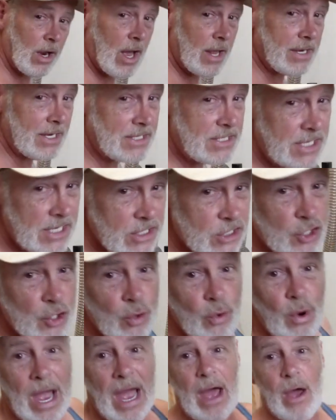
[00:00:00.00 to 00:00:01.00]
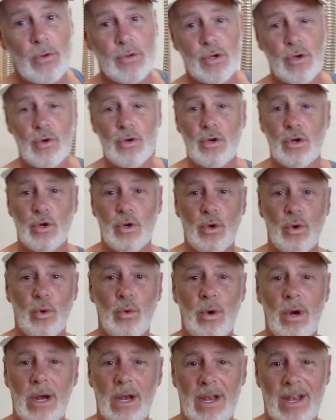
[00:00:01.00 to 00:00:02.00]
on to teach you how to
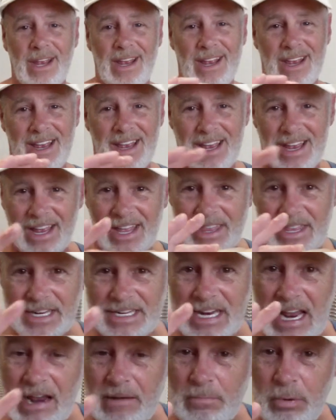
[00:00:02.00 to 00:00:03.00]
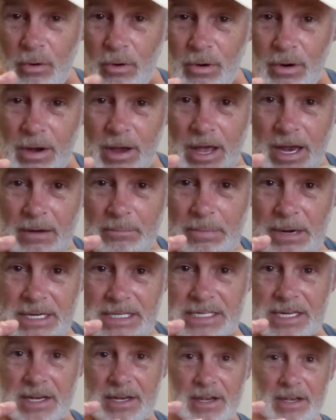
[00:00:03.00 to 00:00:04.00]
do the taper on a
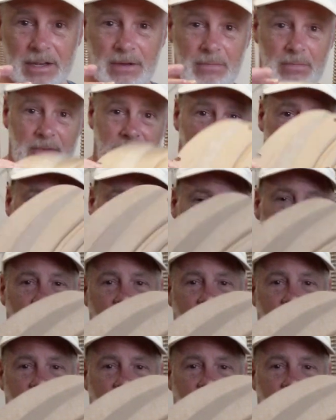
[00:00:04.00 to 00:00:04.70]
pizza thing,